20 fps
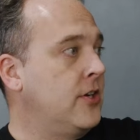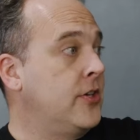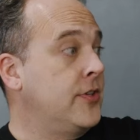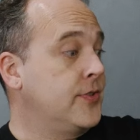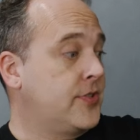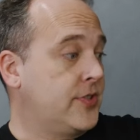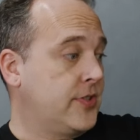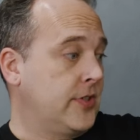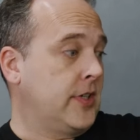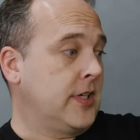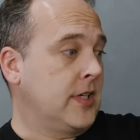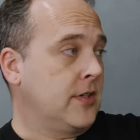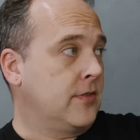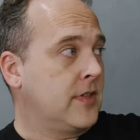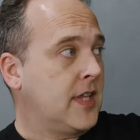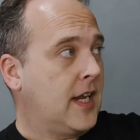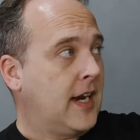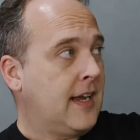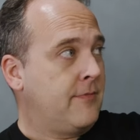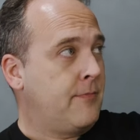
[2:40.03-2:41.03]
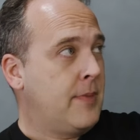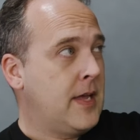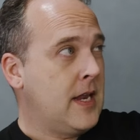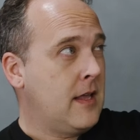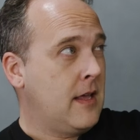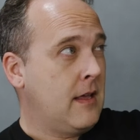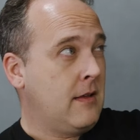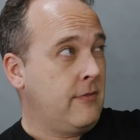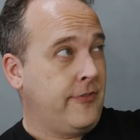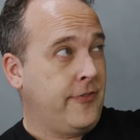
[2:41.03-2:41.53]
new studio that I've been
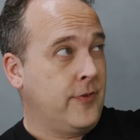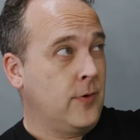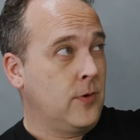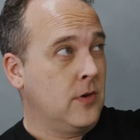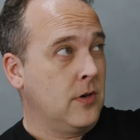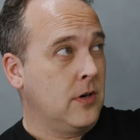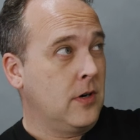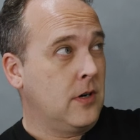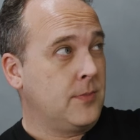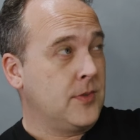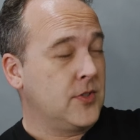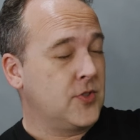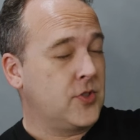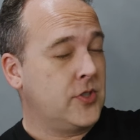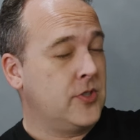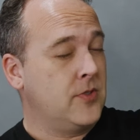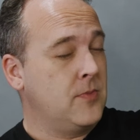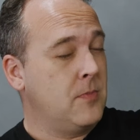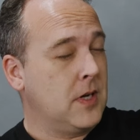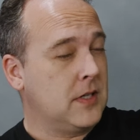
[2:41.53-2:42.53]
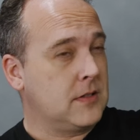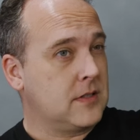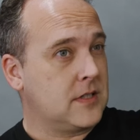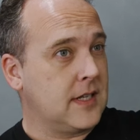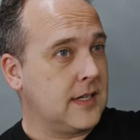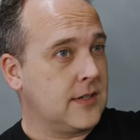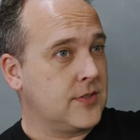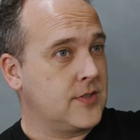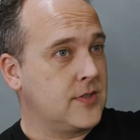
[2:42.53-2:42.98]
in for almost 2 months now,